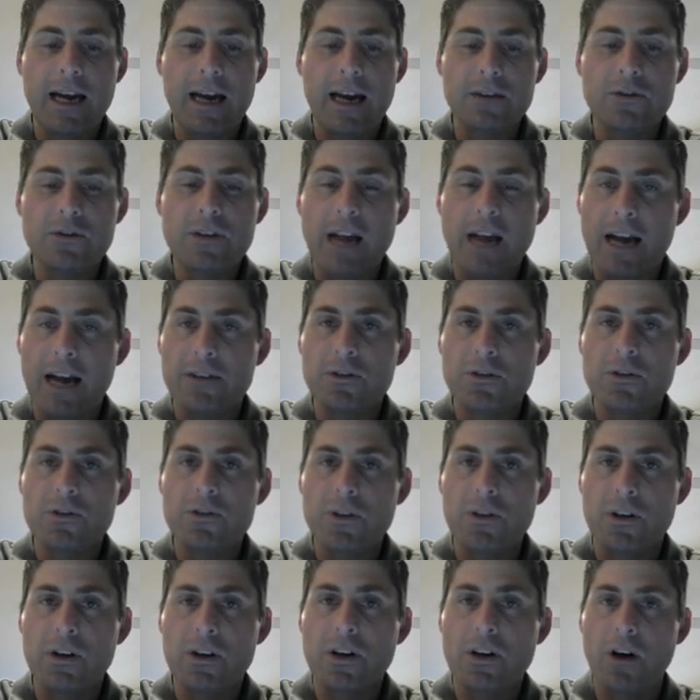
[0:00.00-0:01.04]

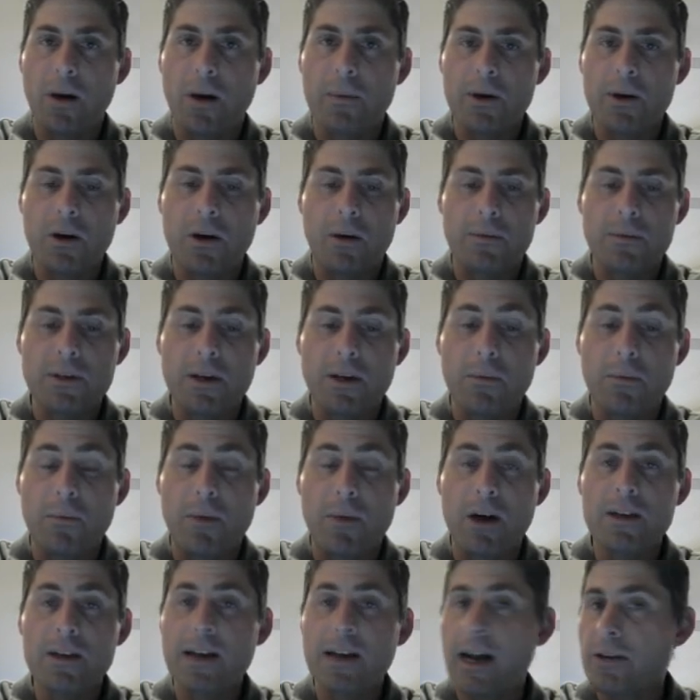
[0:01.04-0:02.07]
hydrogens on a carbon-carbon double
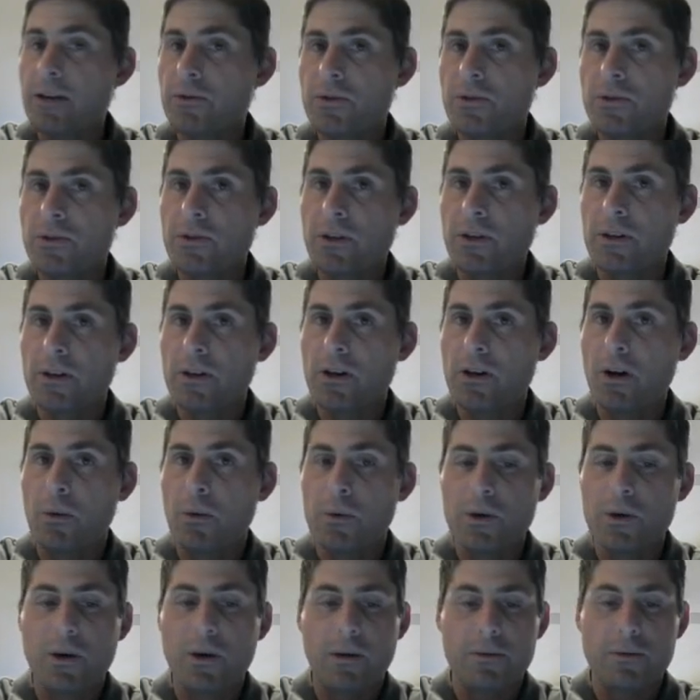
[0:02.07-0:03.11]
bond, hydrogens on a
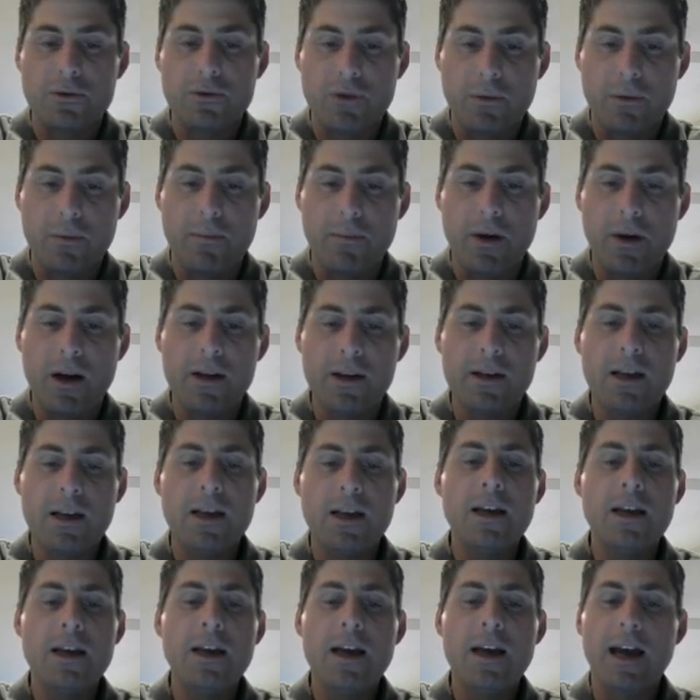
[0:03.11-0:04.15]
carbon-carbon triple bond.
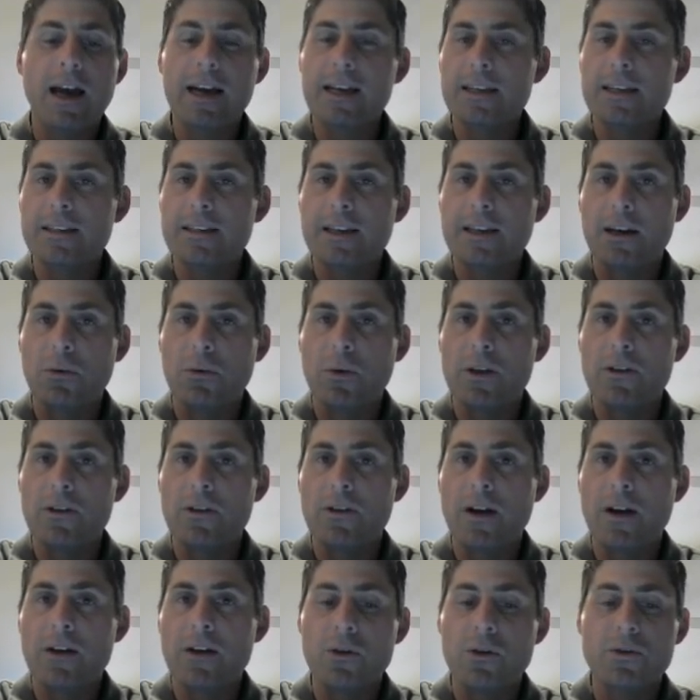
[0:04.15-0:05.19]
I can tell
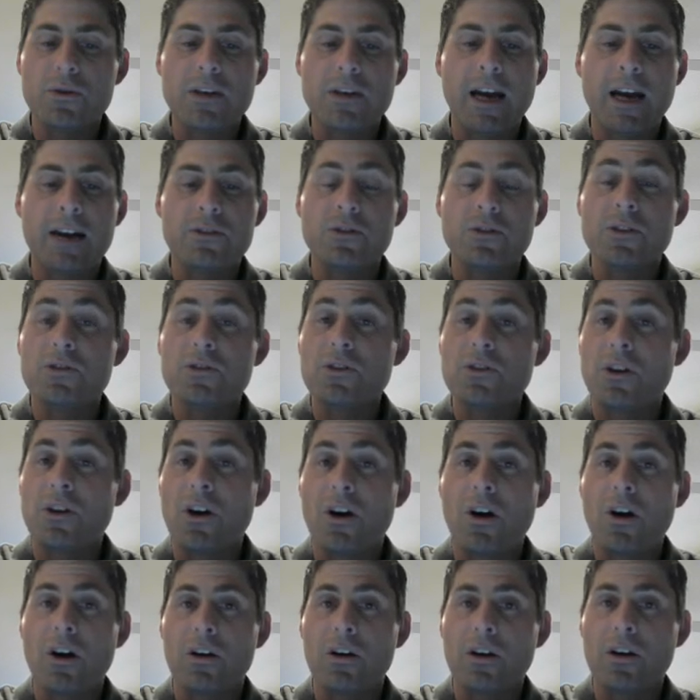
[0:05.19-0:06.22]
whether those hydrogens
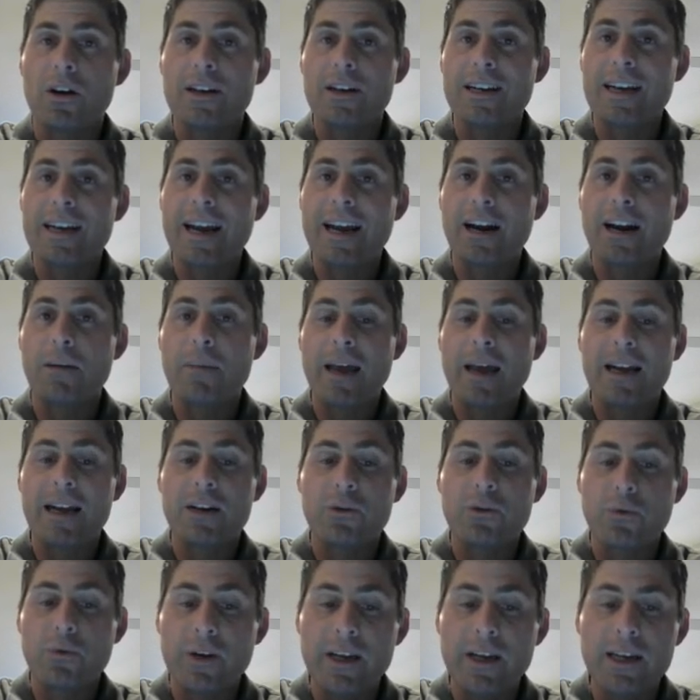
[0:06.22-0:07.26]
are on an
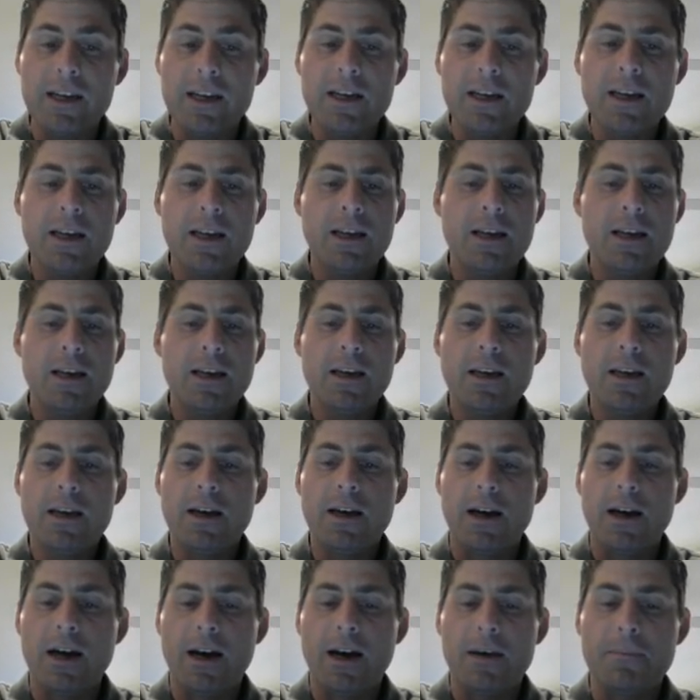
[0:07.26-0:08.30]
aromatic ring,
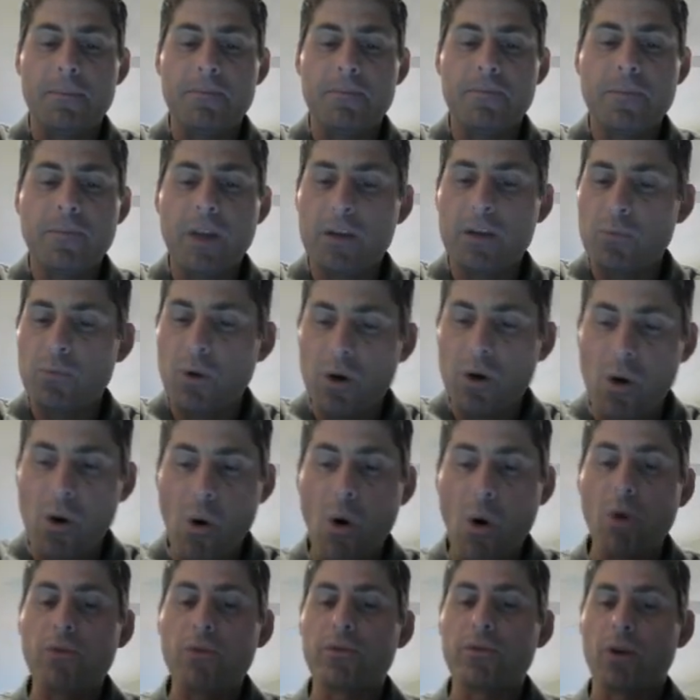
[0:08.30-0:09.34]
and we'll go
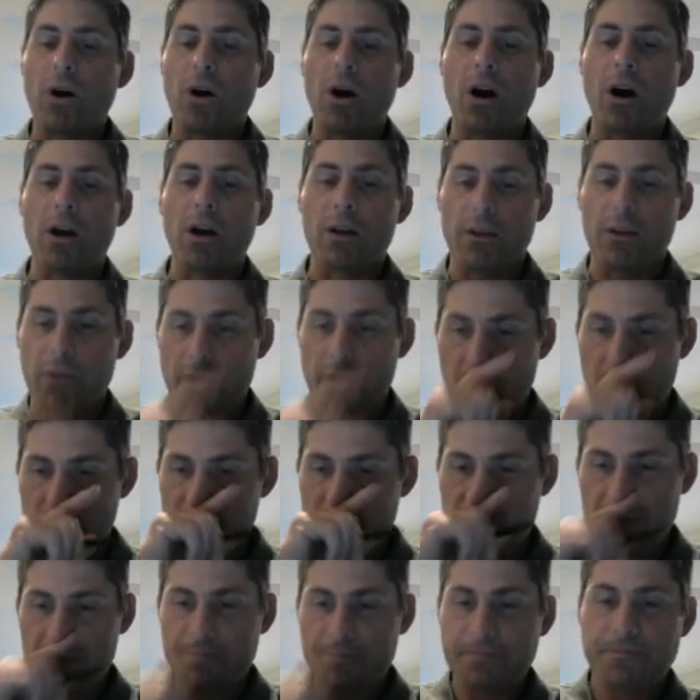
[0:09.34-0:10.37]
over all of
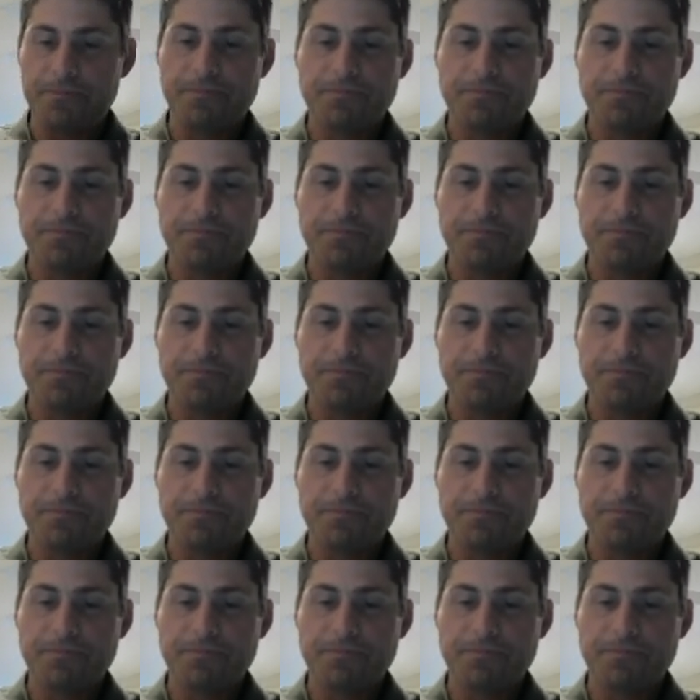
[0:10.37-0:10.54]
those.